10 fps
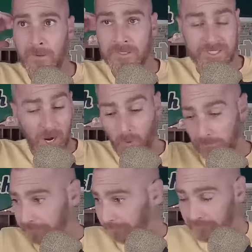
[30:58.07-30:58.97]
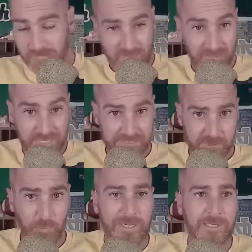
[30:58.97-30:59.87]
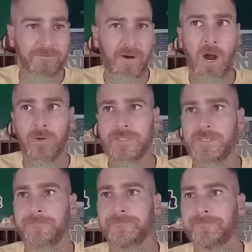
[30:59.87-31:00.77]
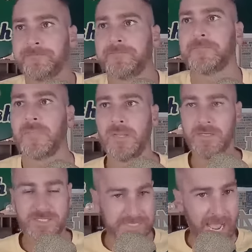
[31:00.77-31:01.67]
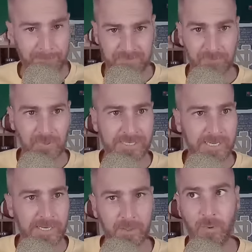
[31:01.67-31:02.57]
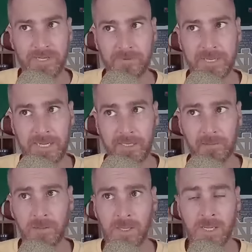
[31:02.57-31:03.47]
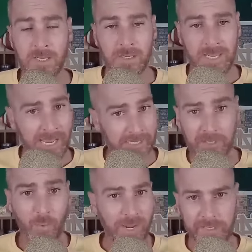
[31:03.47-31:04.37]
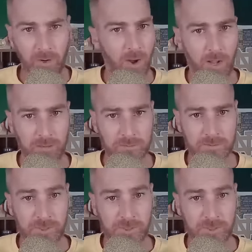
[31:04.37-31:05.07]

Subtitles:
So this week, folks, stop the bleeding any way you can. Any way at all.